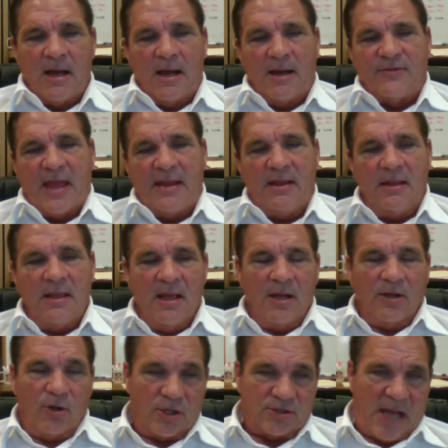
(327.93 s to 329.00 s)
They
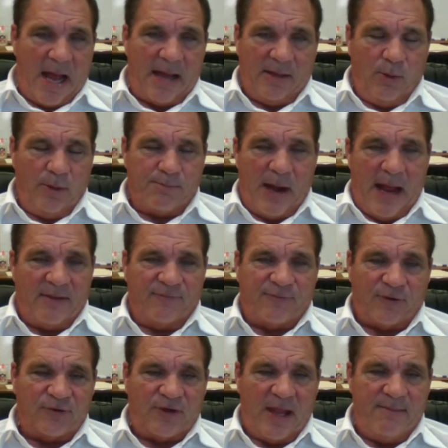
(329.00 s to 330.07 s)
lost Hollywood Brown the
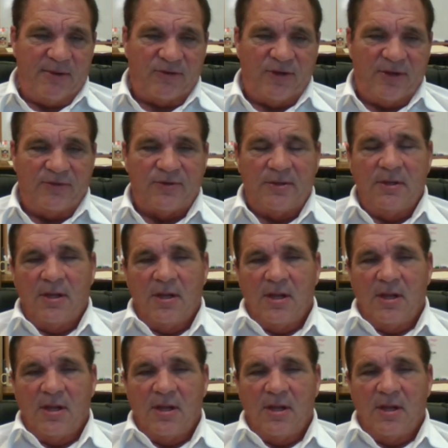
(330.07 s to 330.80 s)
first game of the season.